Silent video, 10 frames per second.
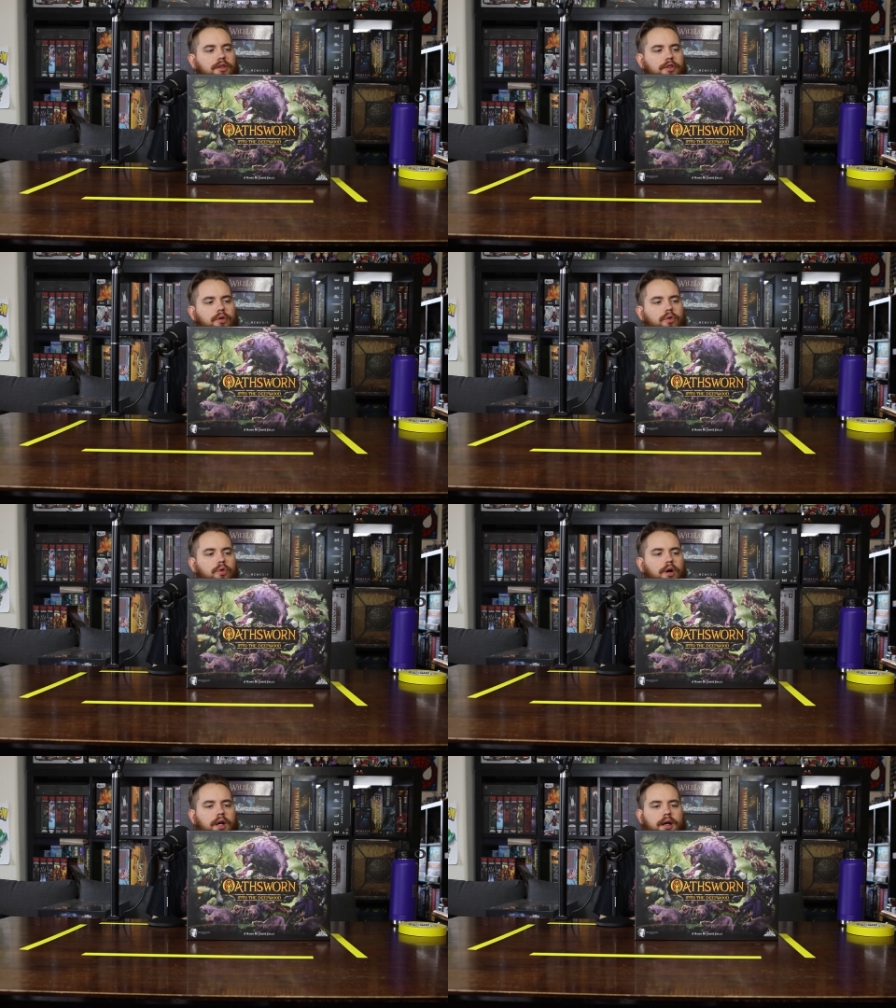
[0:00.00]

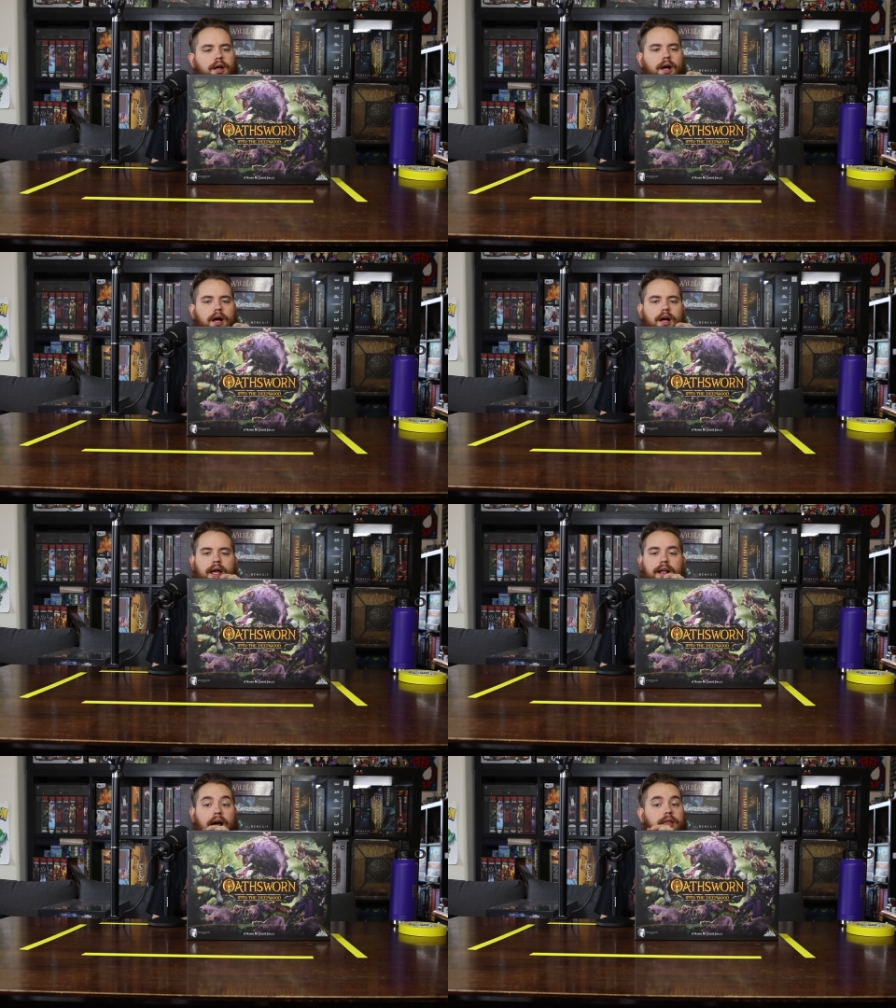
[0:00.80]
You
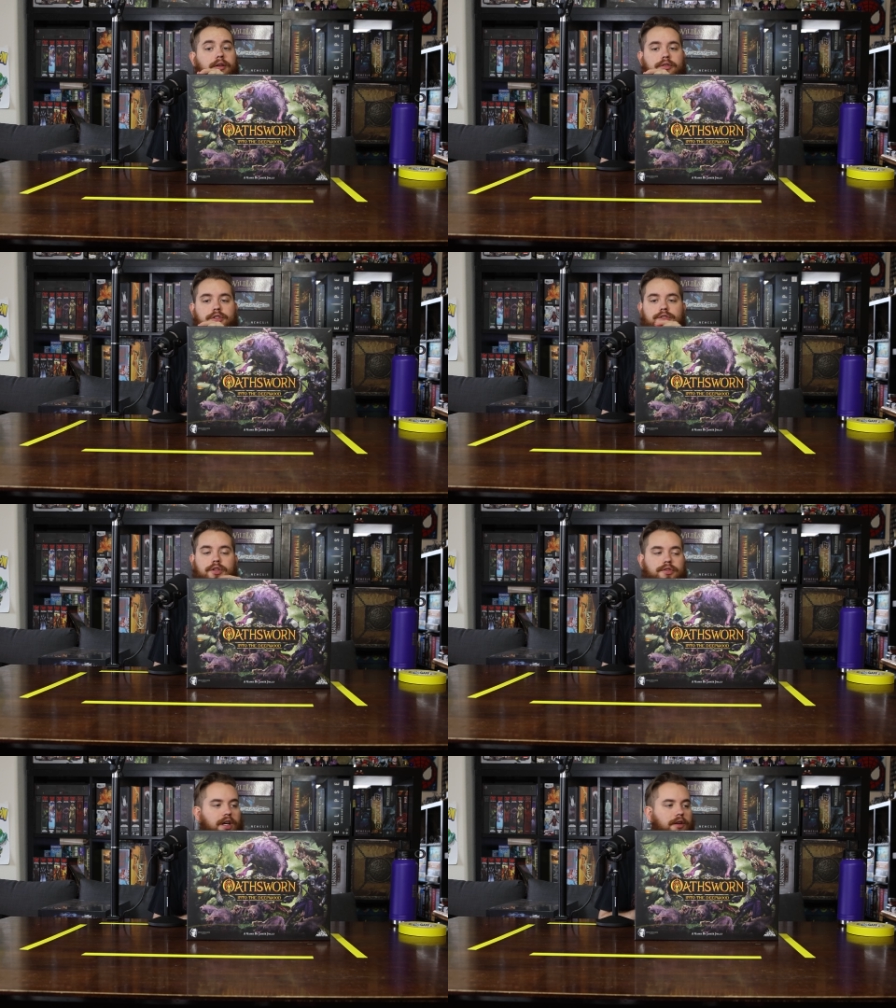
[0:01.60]
uh, and either
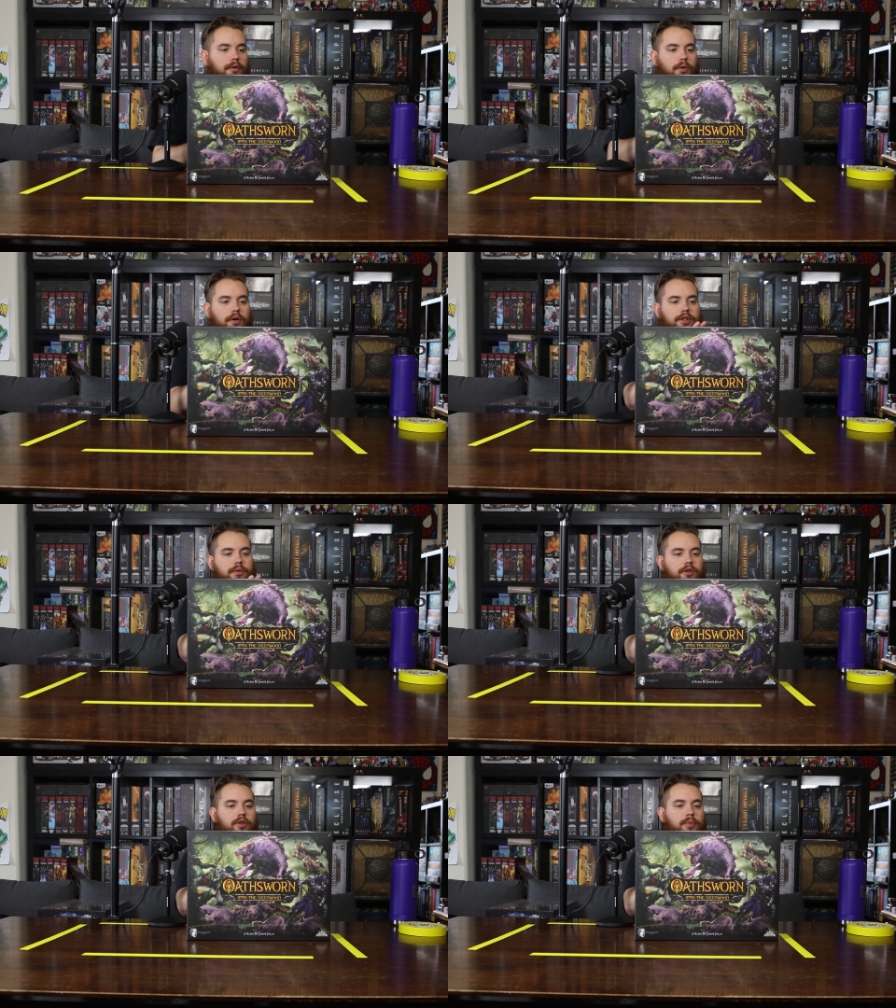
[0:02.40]
just yourself or
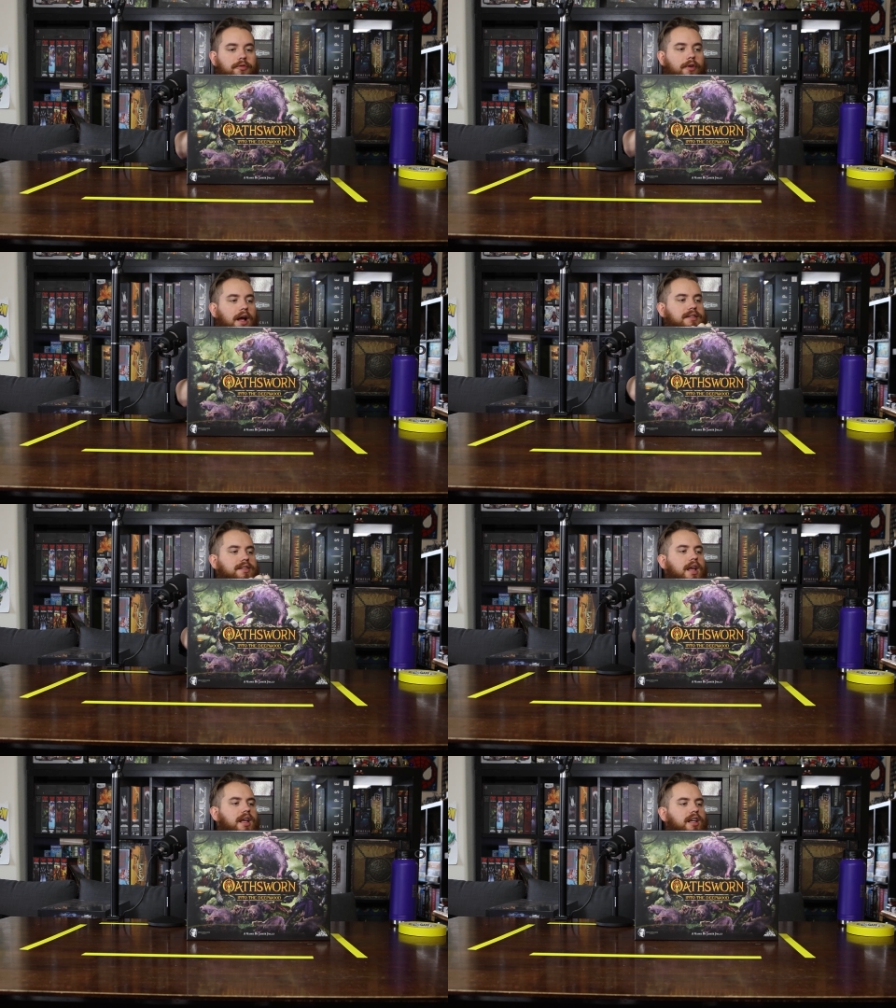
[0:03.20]
you and a group of
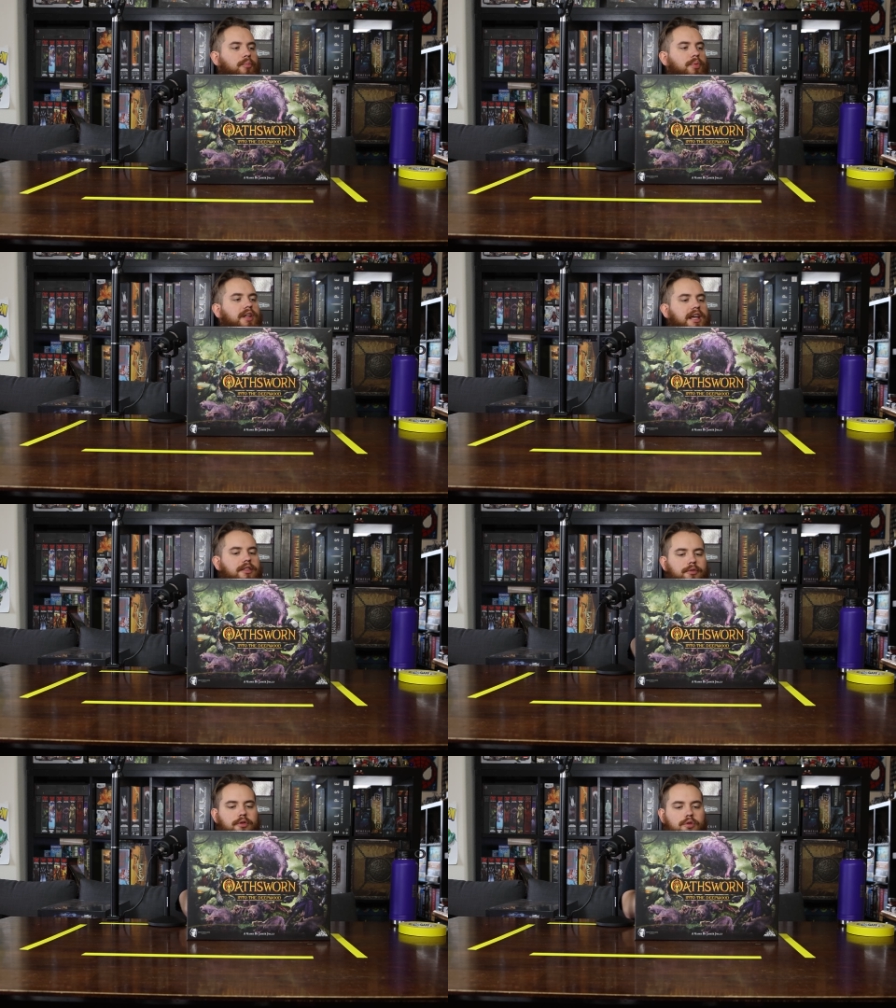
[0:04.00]
friends can
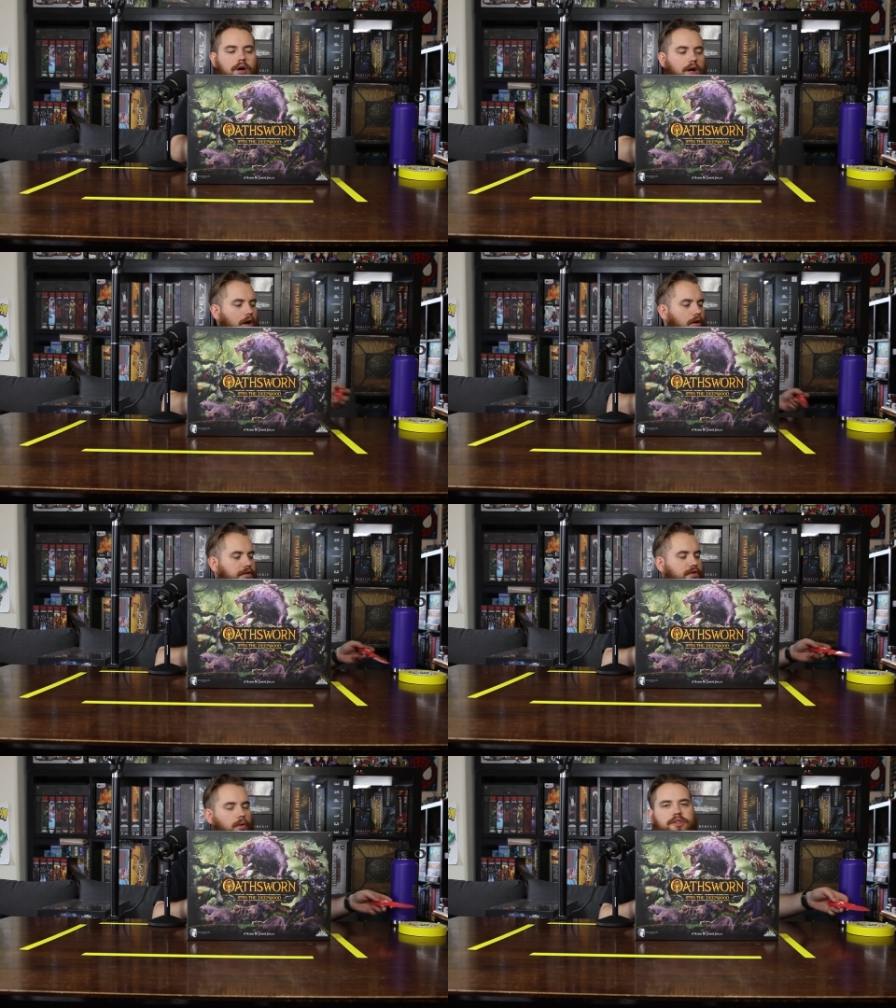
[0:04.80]
play through
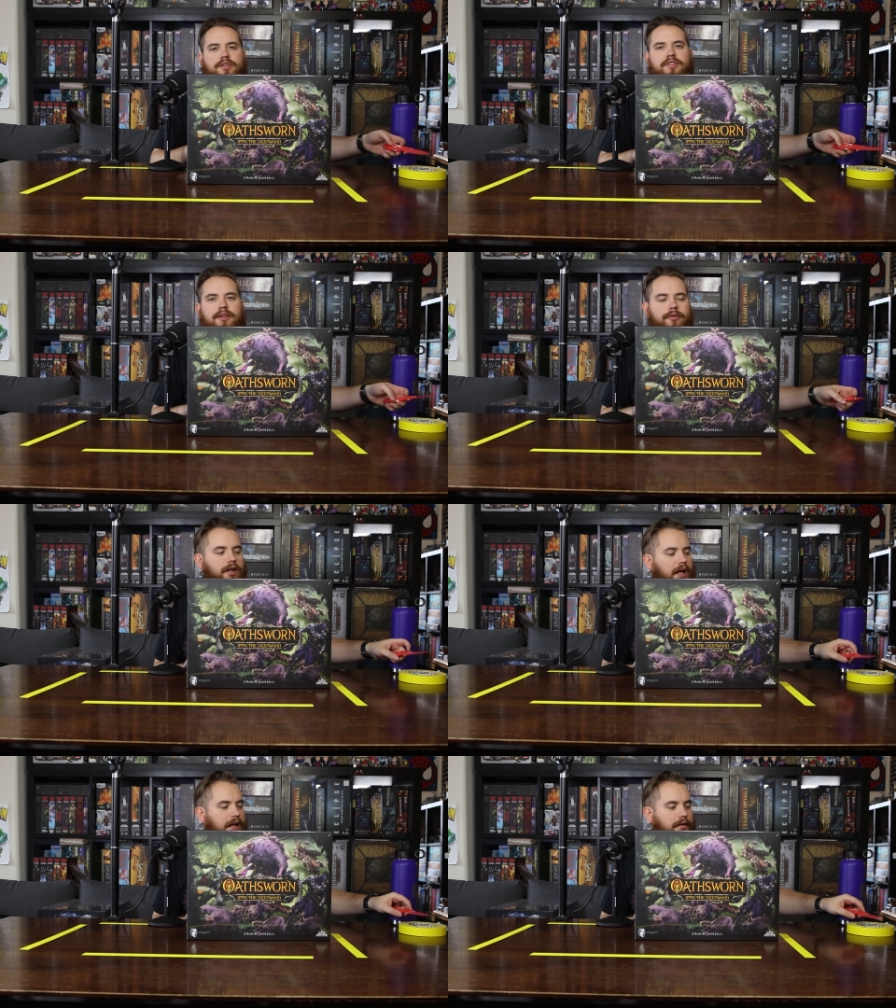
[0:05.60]
all sorts of
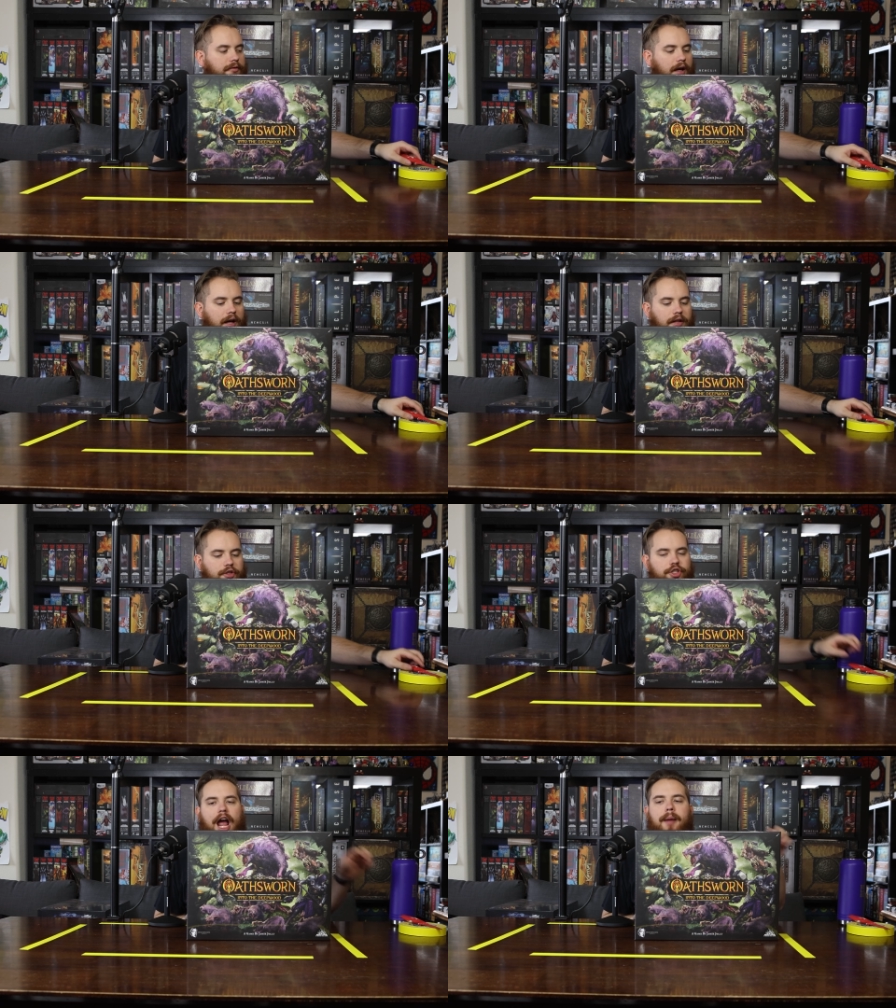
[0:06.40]
different kind of uh,
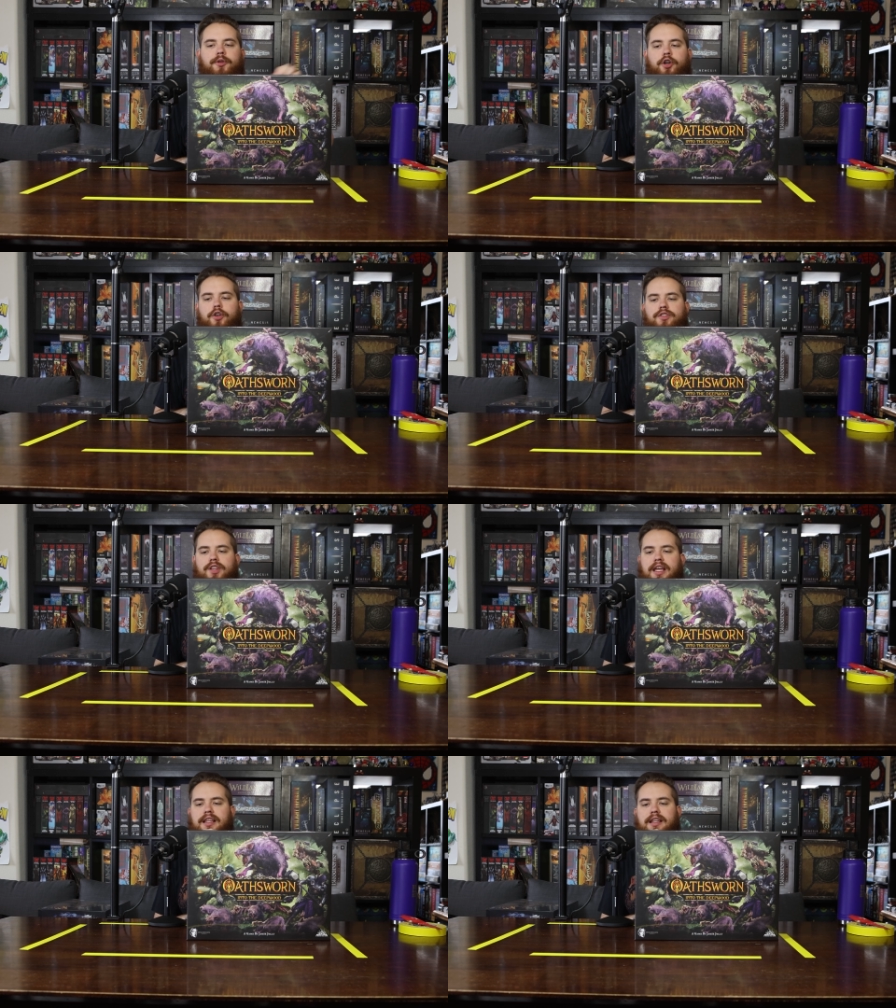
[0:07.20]

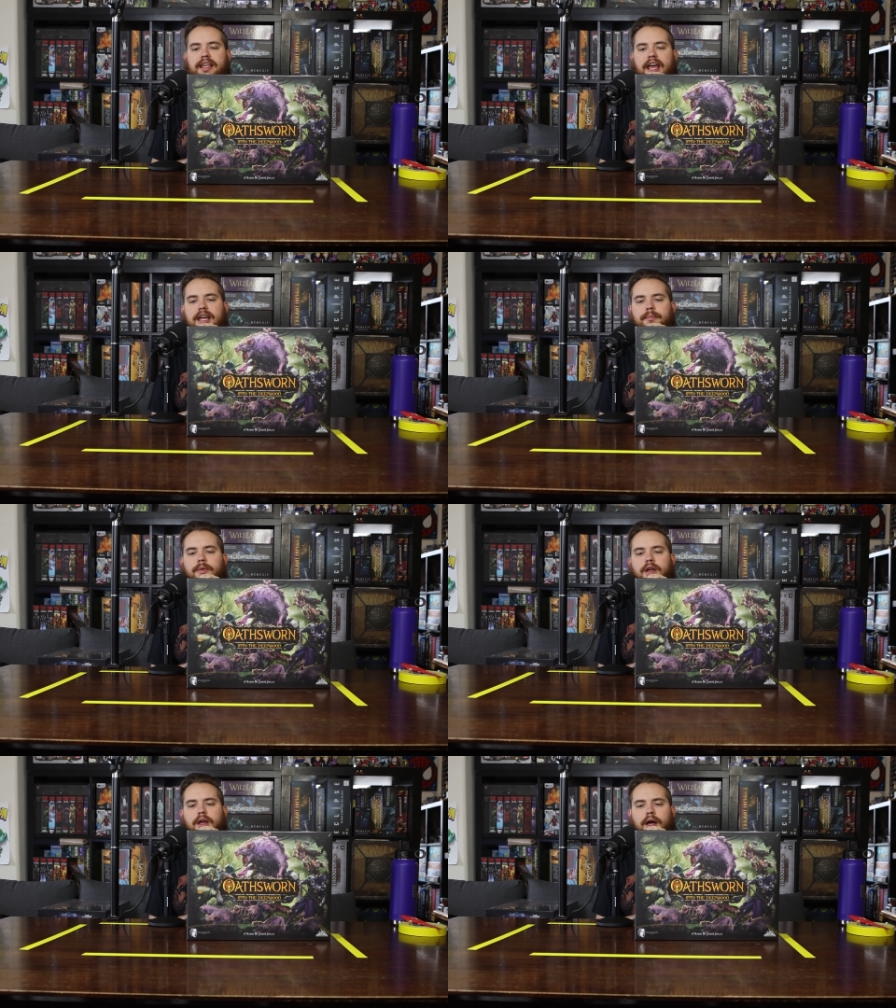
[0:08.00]
chapters in the game,